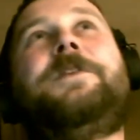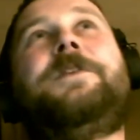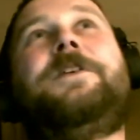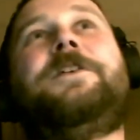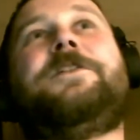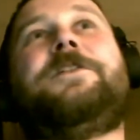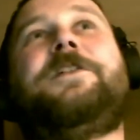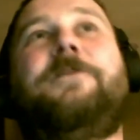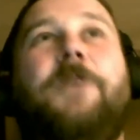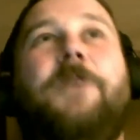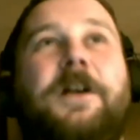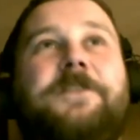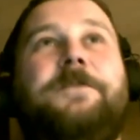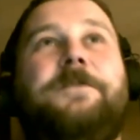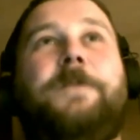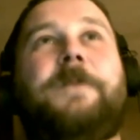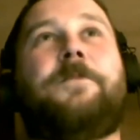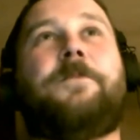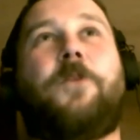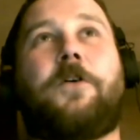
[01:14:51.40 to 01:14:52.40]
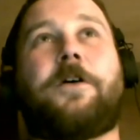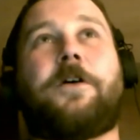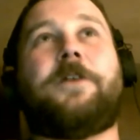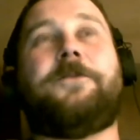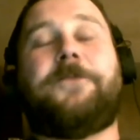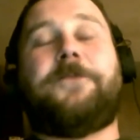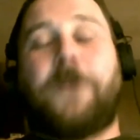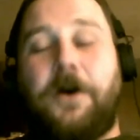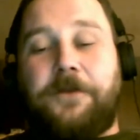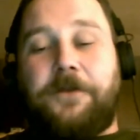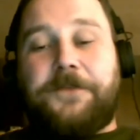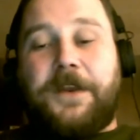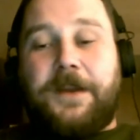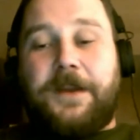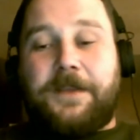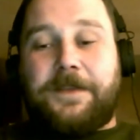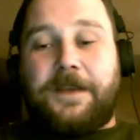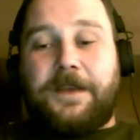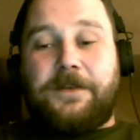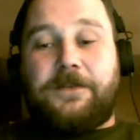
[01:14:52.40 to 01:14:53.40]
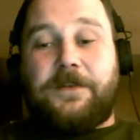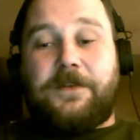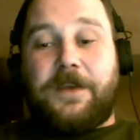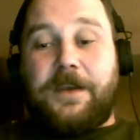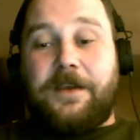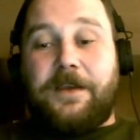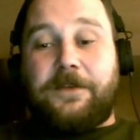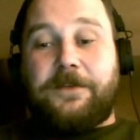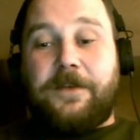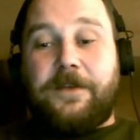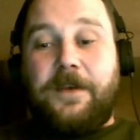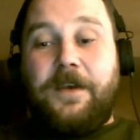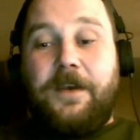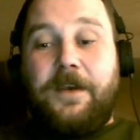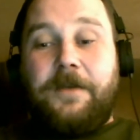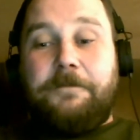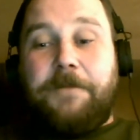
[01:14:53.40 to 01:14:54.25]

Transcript: wants to be more involved in it than she is, but